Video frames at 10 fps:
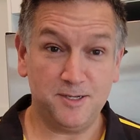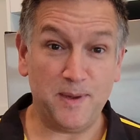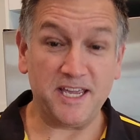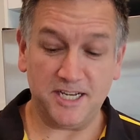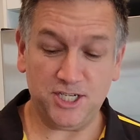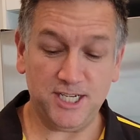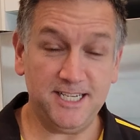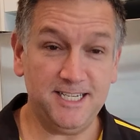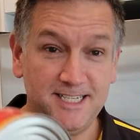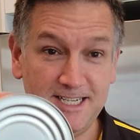
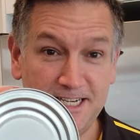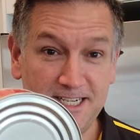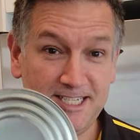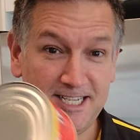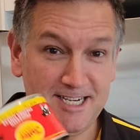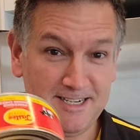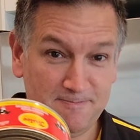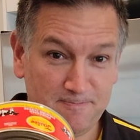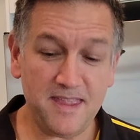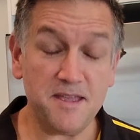in a tin,
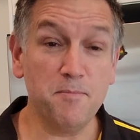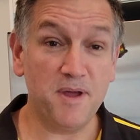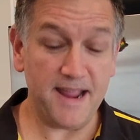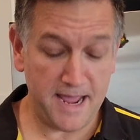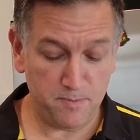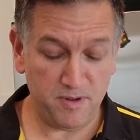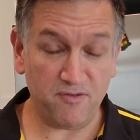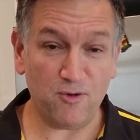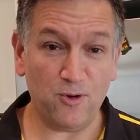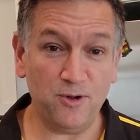but I had
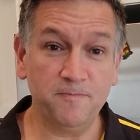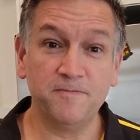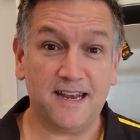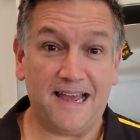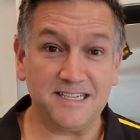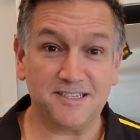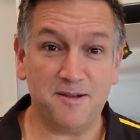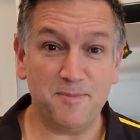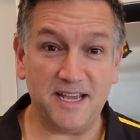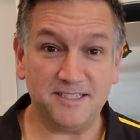before. The last
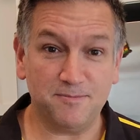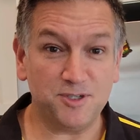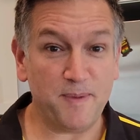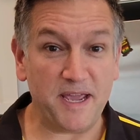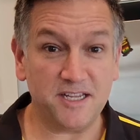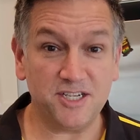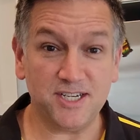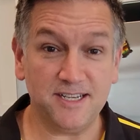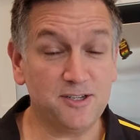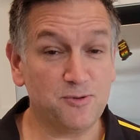time I had some Jamaican
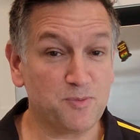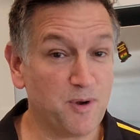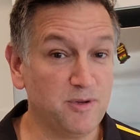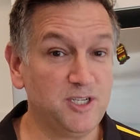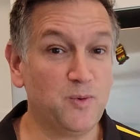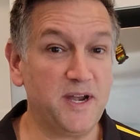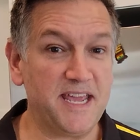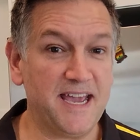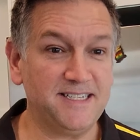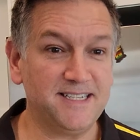cheese was probably
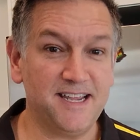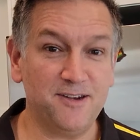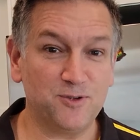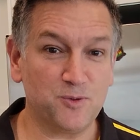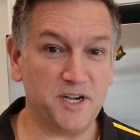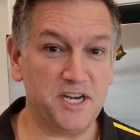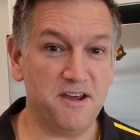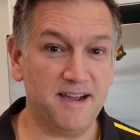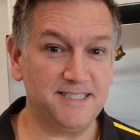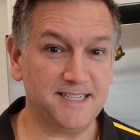2018 or
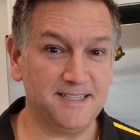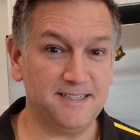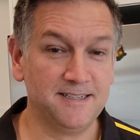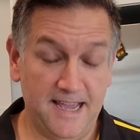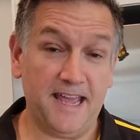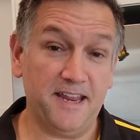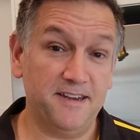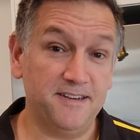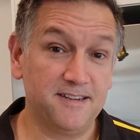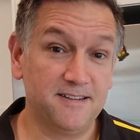2019.
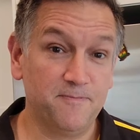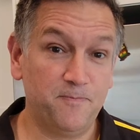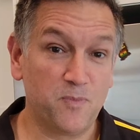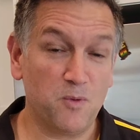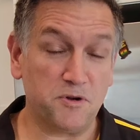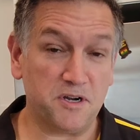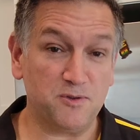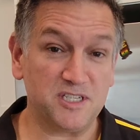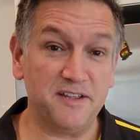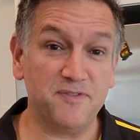And where I
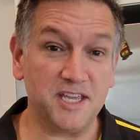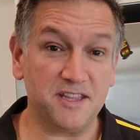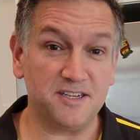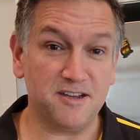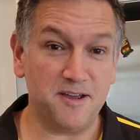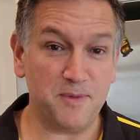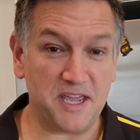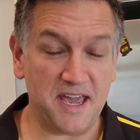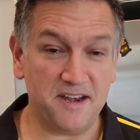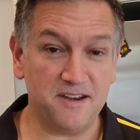was living at the time in
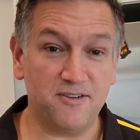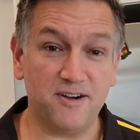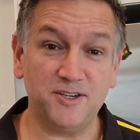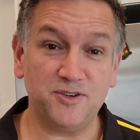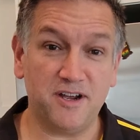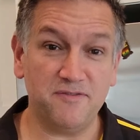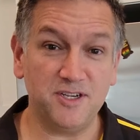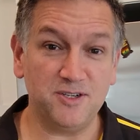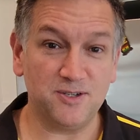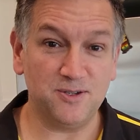Canada, I'd drive
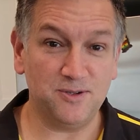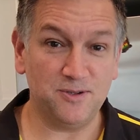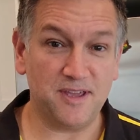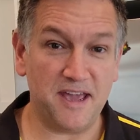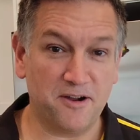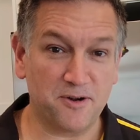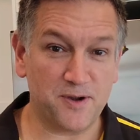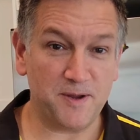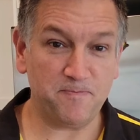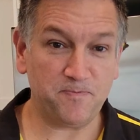into
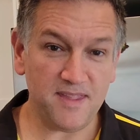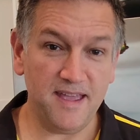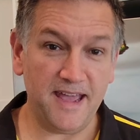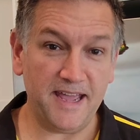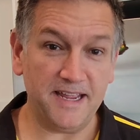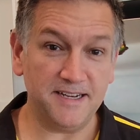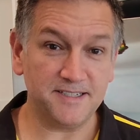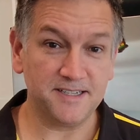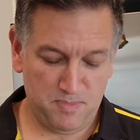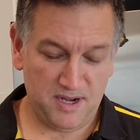Calgary
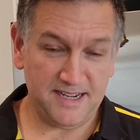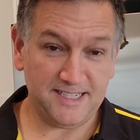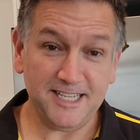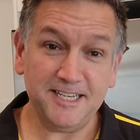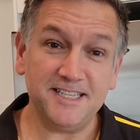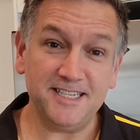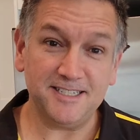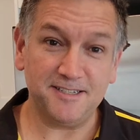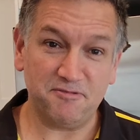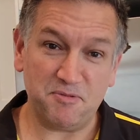and buy a tin of
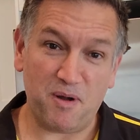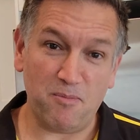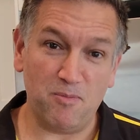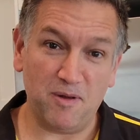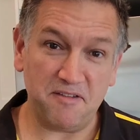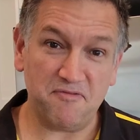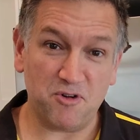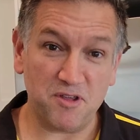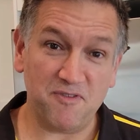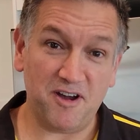this for probably
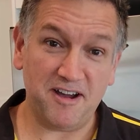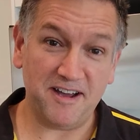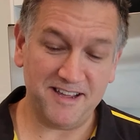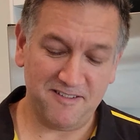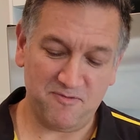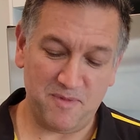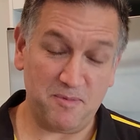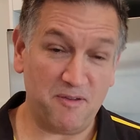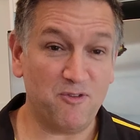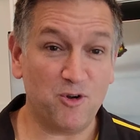$45,
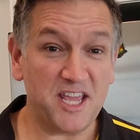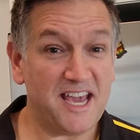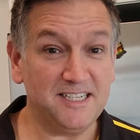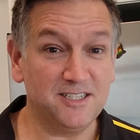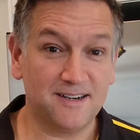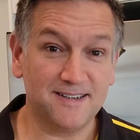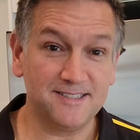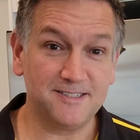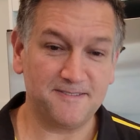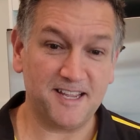maybe
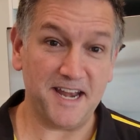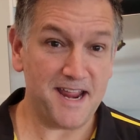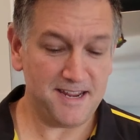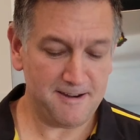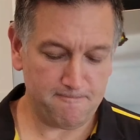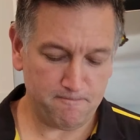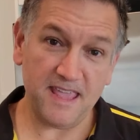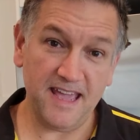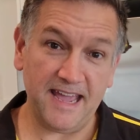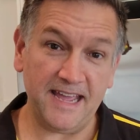$48 Canadian.
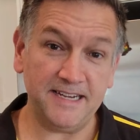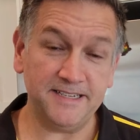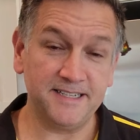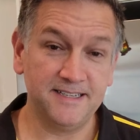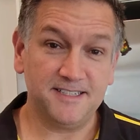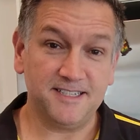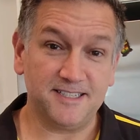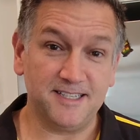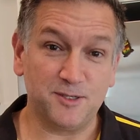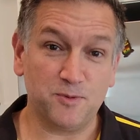And
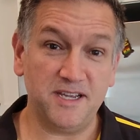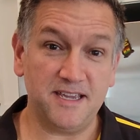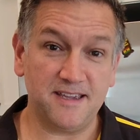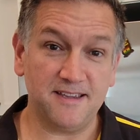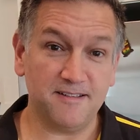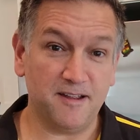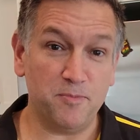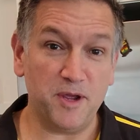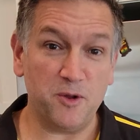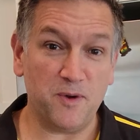just this week, I've
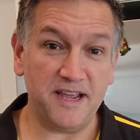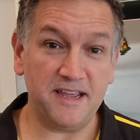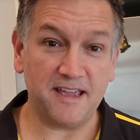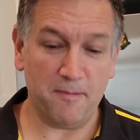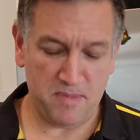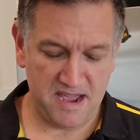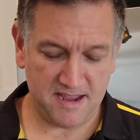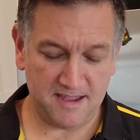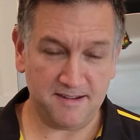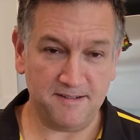been away, come
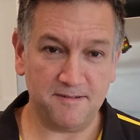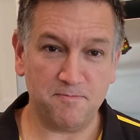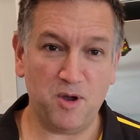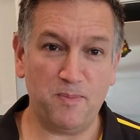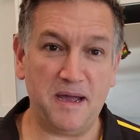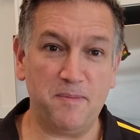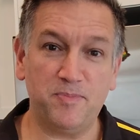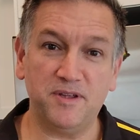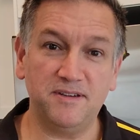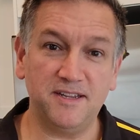back and pop
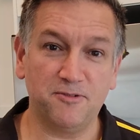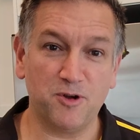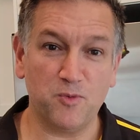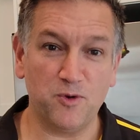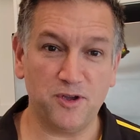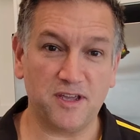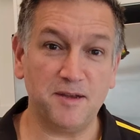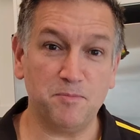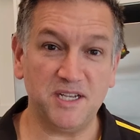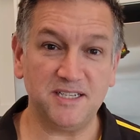up and here at work
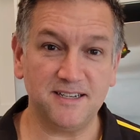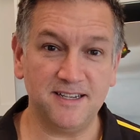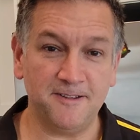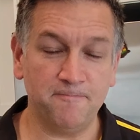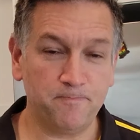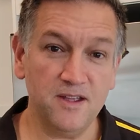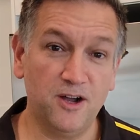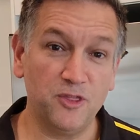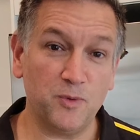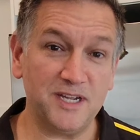in BC
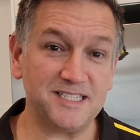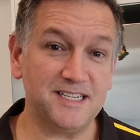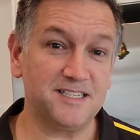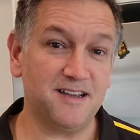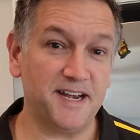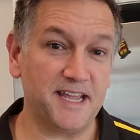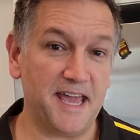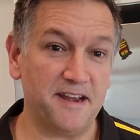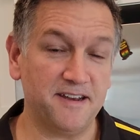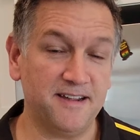on the western side of
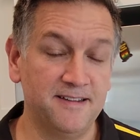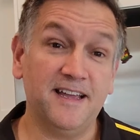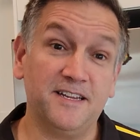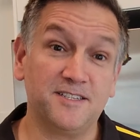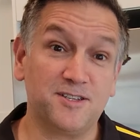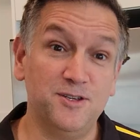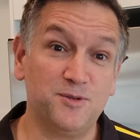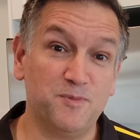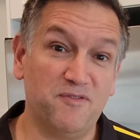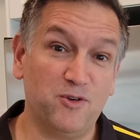Canada. And
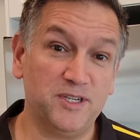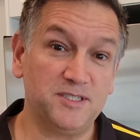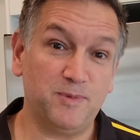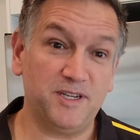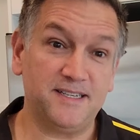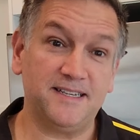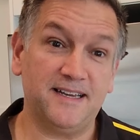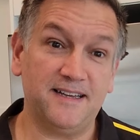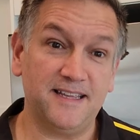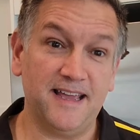excuse my voice, but
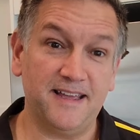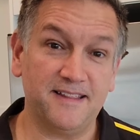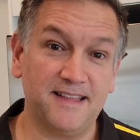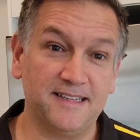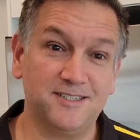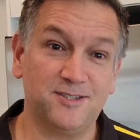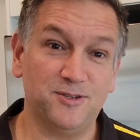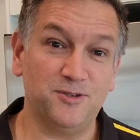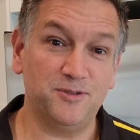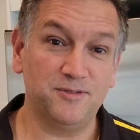yeah, thanks to
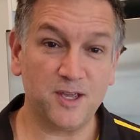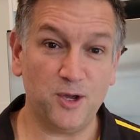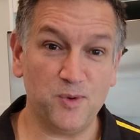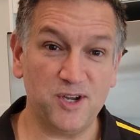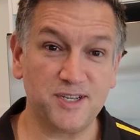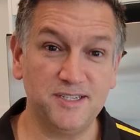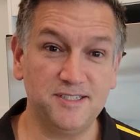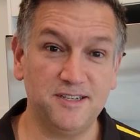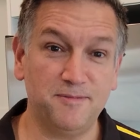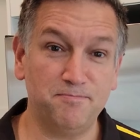
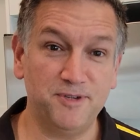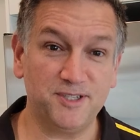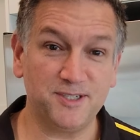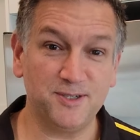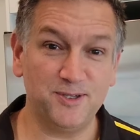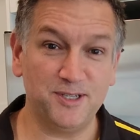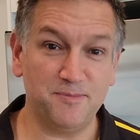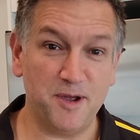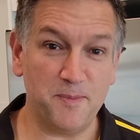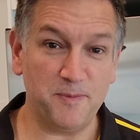co-workers, I'm not too good at the
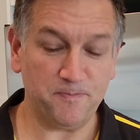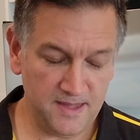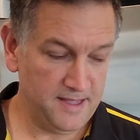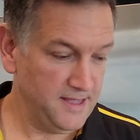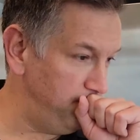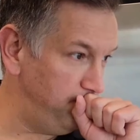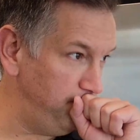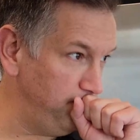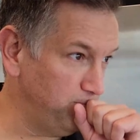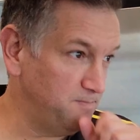
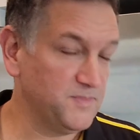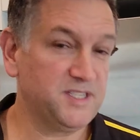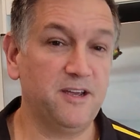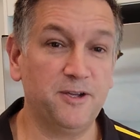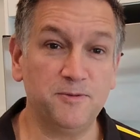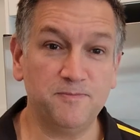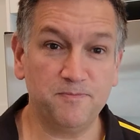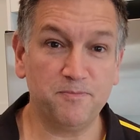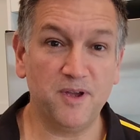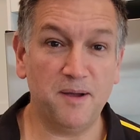moment. So
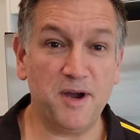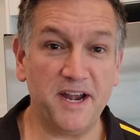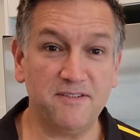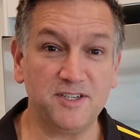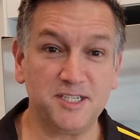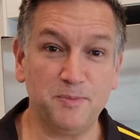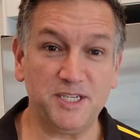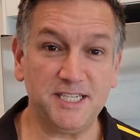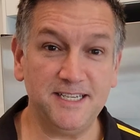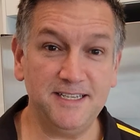I might have a sip
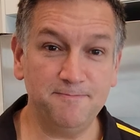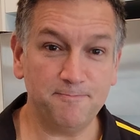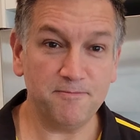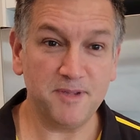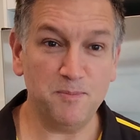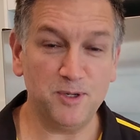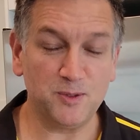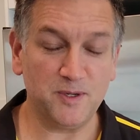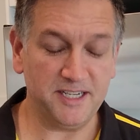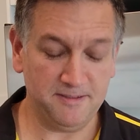of tea in
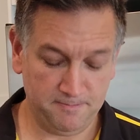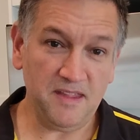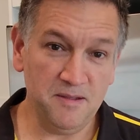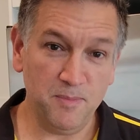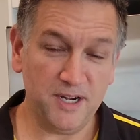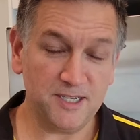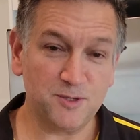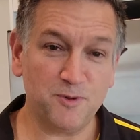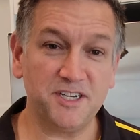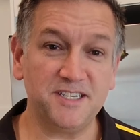between, but I
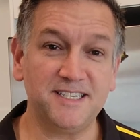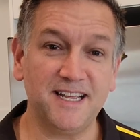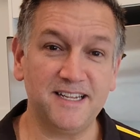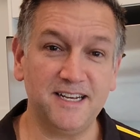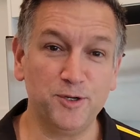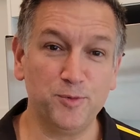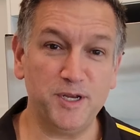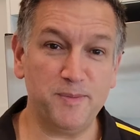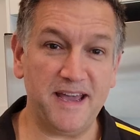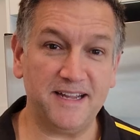just wanted to tell you a little
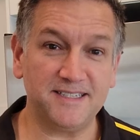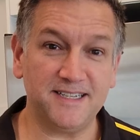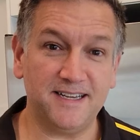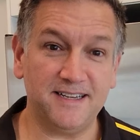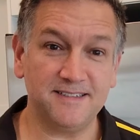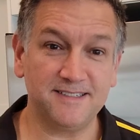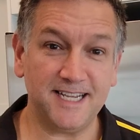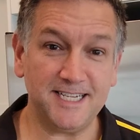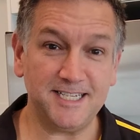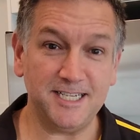bit about
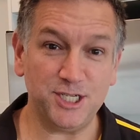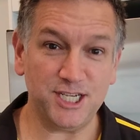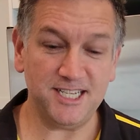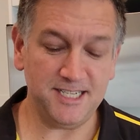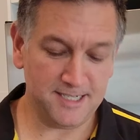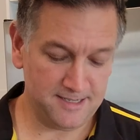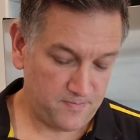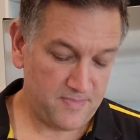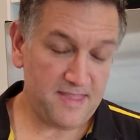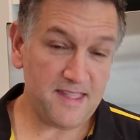tasty cheese,
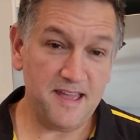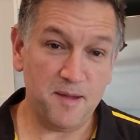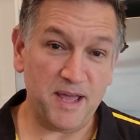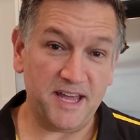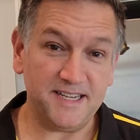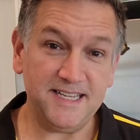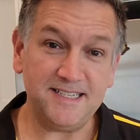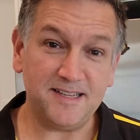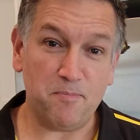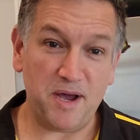about
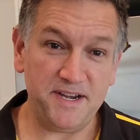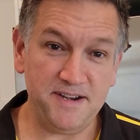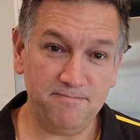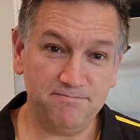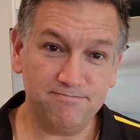Easter bun,